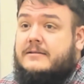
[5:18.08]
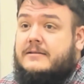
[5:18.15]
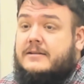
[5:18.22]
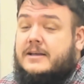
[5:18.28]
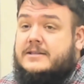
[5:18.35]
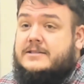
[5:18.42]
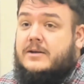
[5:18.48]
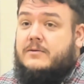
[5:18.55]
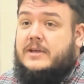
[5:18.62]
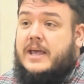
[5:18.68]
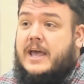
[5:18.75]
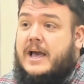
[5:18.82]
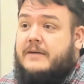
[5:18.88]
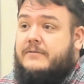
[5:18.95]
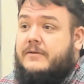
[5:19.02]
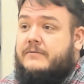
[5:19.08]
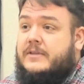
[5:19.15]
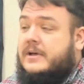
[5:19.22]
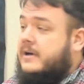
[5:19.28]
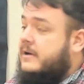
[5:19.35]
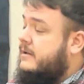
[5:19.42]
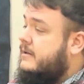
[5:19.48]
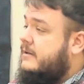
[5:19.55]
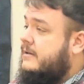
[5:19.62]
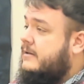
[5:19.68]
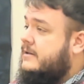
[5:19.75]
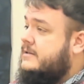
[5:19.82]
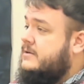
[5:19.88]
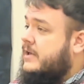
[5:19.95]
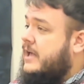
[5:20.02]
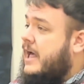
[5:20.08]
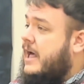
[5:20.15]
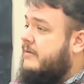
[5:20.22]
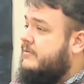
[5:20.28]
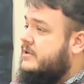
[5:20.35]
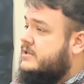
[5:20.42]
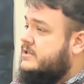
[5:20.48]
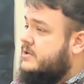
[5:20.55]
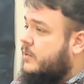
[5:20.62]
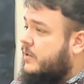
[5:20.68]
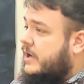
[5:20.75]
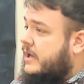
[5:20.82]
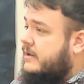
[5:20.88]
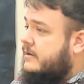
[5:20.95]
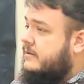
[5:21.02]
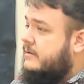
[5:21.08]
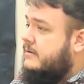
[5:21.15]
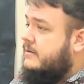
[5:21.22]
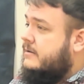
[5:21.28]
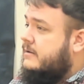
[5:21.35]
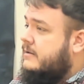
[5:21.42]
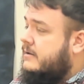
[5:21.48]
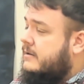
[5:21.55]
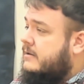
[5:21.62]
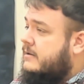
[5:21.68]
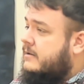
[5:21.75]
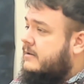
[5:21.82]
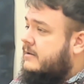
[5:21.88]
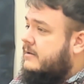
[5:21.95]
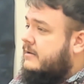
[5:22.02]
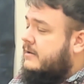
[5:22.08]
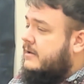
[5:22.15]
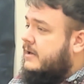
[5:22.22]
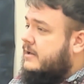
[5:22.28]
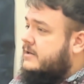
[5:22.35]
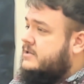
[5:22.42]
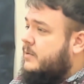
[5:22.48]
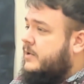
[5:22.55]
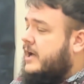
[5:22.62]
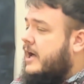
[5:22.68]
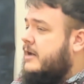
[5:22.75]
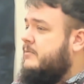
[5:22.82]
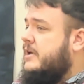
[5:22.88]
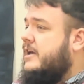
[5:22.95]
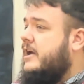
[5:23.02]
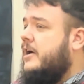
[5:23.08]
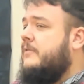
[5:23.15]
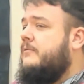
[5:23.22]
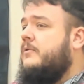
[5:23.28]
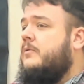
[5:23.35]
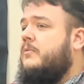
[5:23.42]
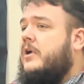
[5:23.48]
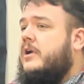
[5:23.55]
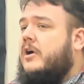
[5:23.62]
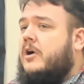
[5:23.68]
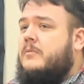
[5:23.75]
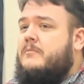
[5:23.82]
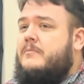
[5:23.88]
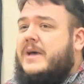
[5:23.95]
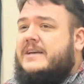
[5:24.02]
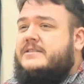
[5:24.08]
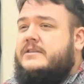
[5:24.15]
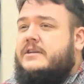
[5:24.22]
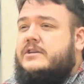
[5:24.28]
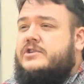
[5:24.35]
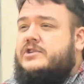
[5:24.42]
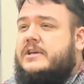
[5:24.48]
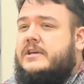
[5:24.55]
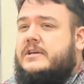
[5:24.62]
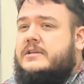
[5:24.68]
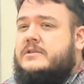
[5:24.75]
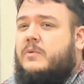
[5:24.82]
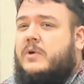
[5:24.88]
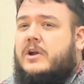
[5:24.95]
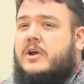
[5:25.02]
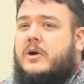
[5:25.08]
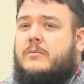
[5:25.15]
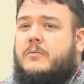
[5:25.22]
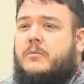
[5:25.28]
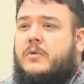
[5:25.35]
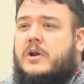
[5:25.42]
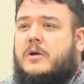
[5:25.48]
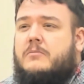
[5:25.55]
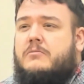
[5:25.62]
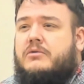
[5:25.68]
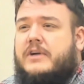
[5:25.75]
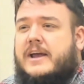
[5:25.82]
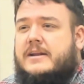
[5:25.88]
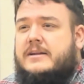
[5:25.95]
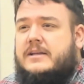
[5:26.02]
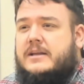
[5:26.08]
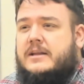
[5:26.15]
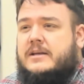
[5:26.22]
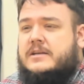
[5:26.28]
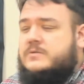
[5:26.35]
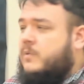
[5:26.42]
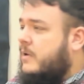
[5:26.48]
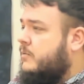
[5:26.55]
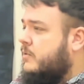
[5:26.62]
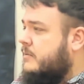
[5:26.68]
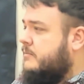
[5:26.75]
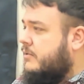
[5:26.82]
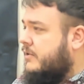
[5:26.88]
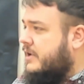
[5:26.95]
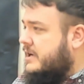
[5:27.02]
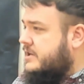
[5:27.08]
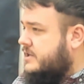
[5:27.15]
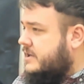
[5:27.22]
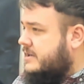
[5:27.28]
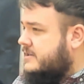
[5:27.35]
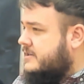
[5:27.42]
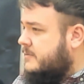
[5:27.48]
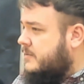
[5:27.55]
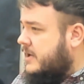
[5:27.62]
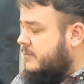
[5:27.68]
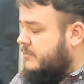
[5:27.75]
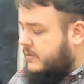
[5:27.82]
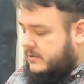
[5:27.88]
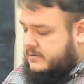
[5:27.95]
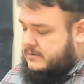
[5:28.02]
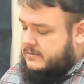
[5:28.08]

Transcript: It's only half the story. And so we got to be careful what our message is, what our branding is, what we're preaching to people.